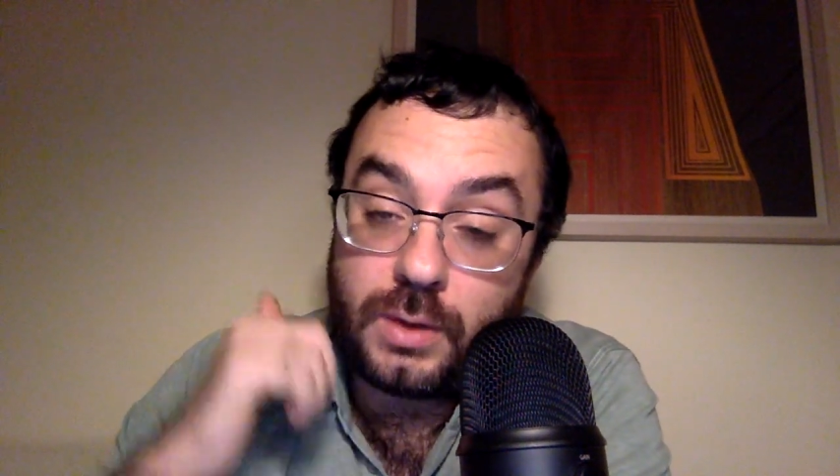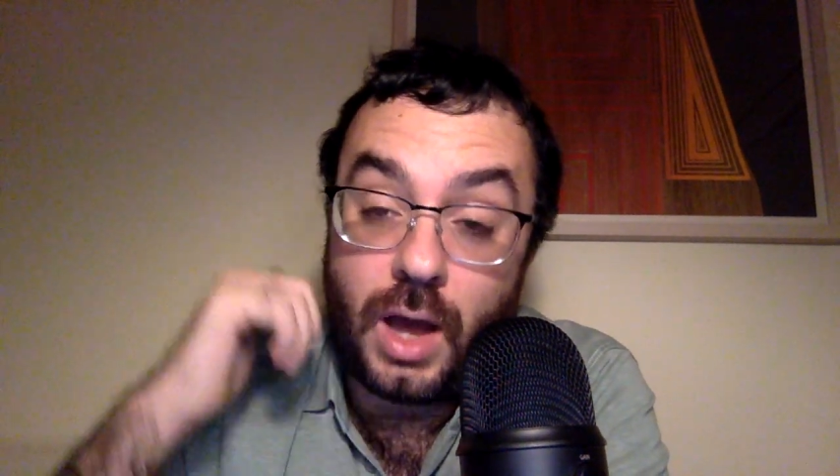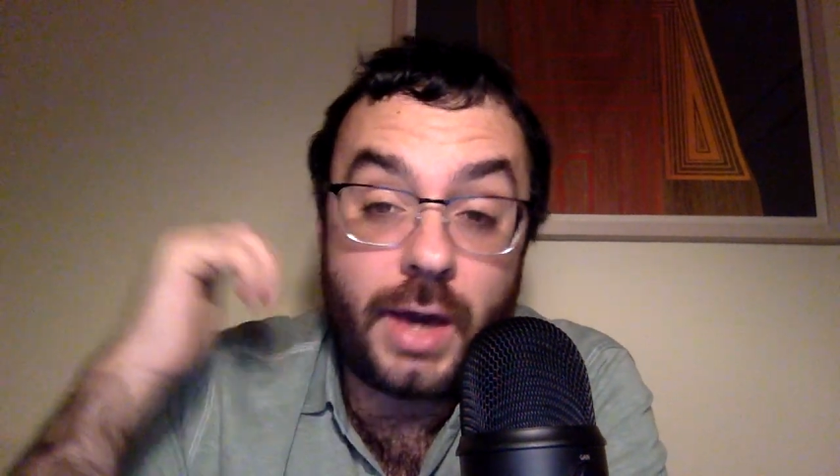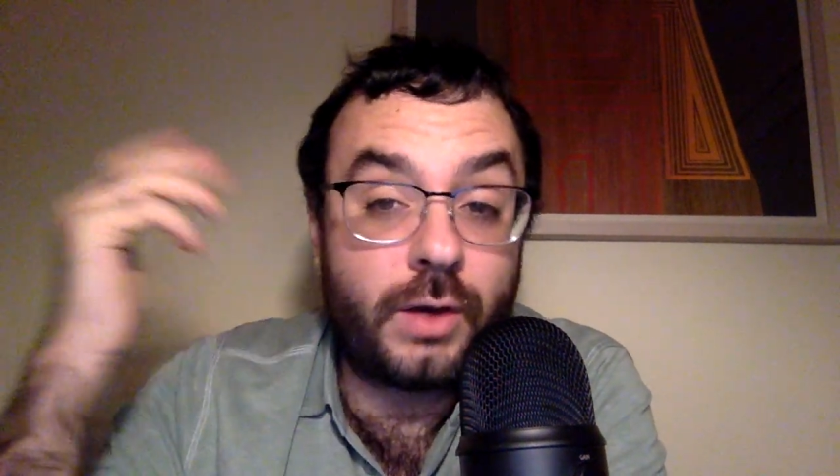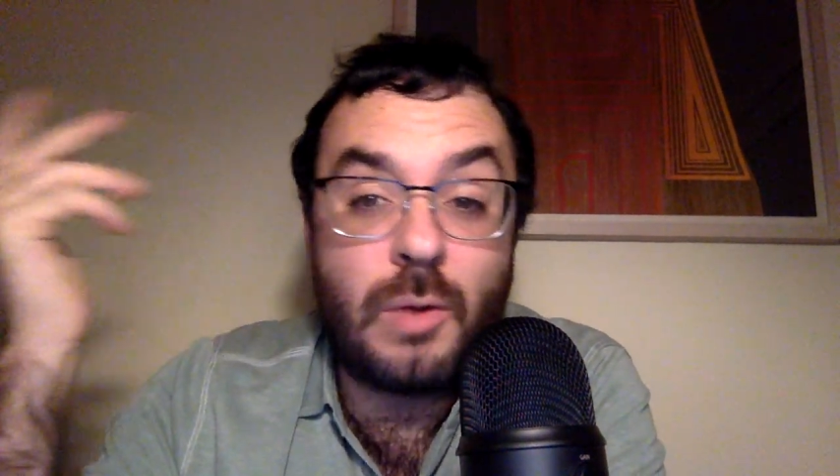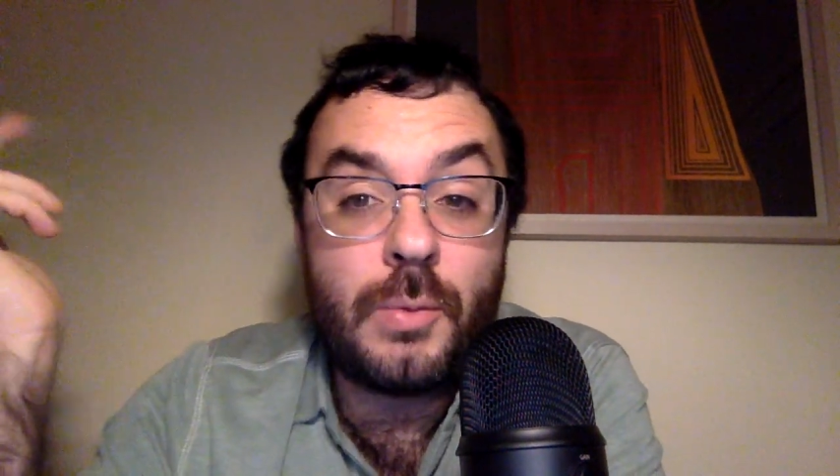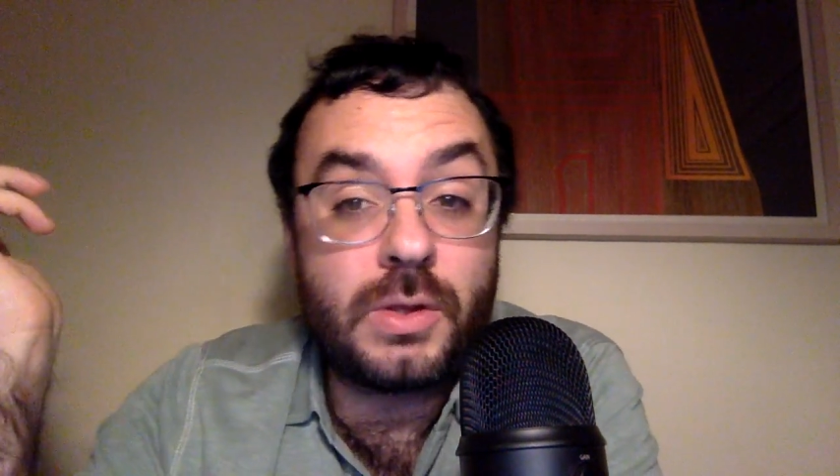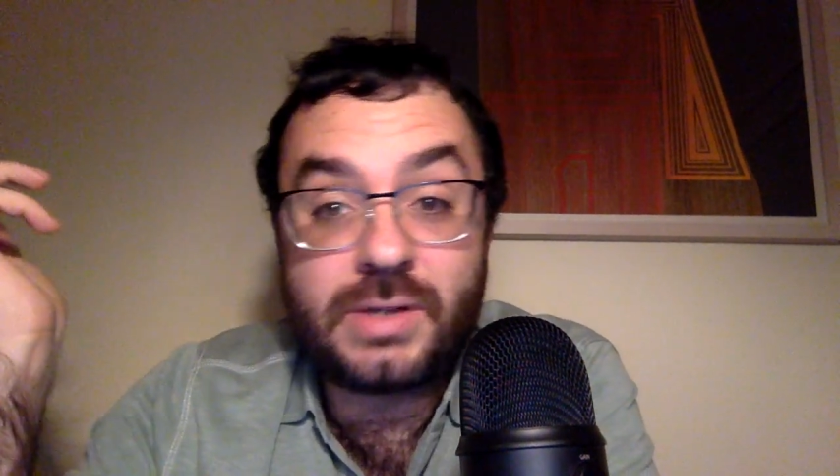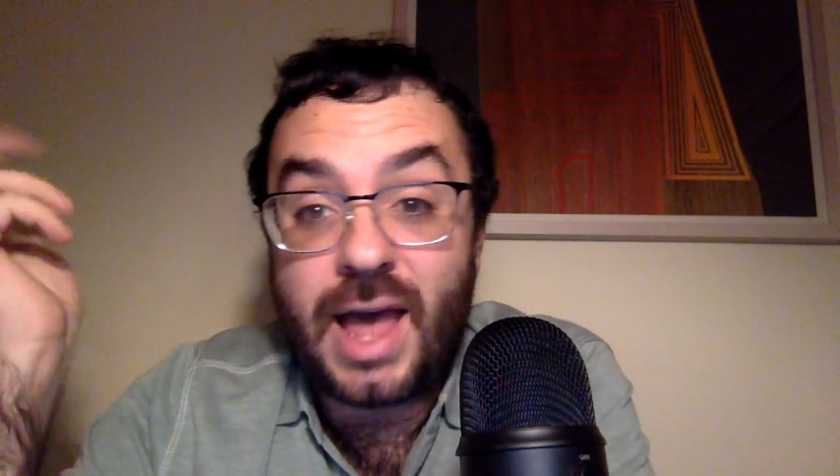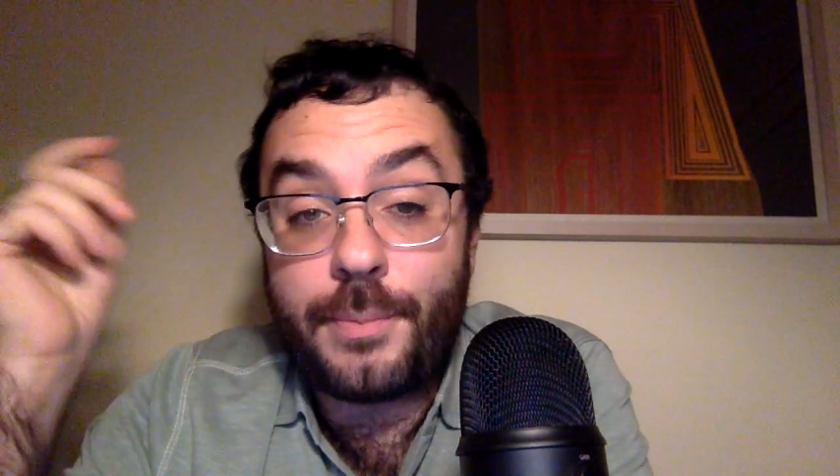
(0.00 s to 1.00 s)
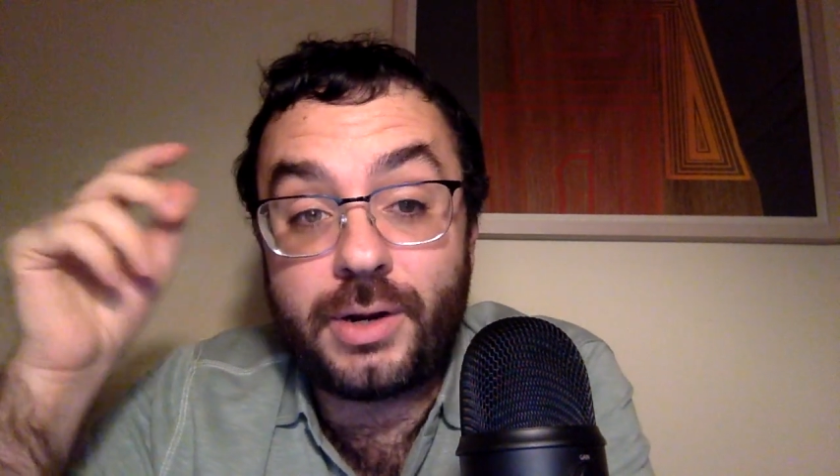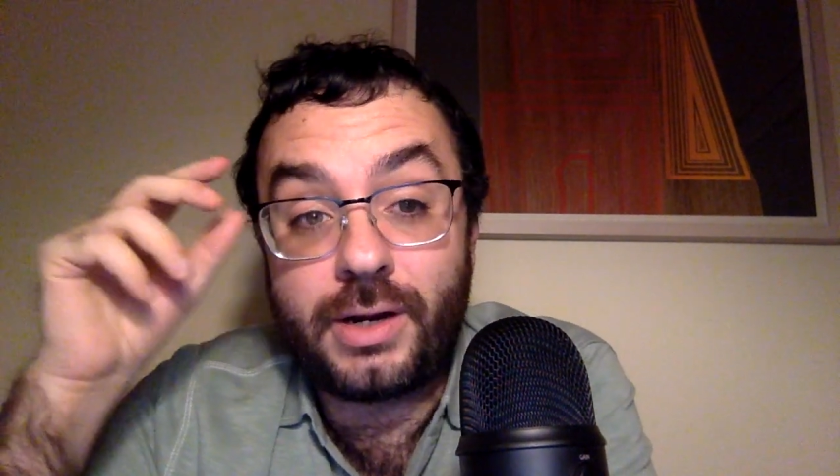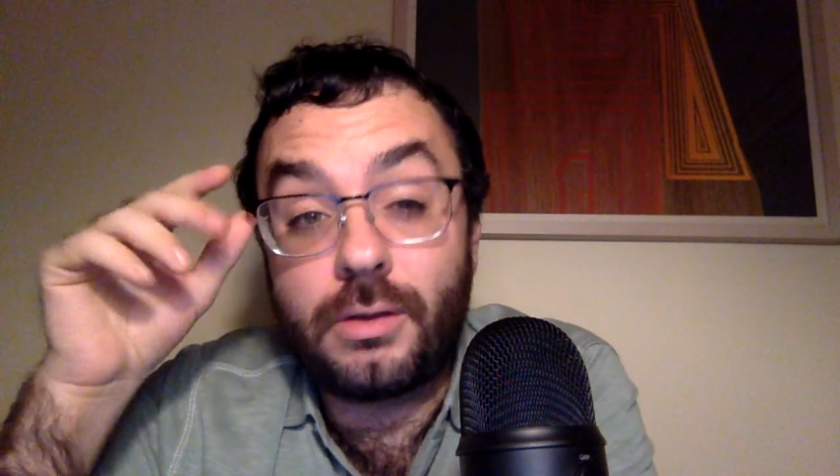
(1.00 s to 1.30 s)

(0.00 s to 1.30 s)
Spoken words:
I can remember this happening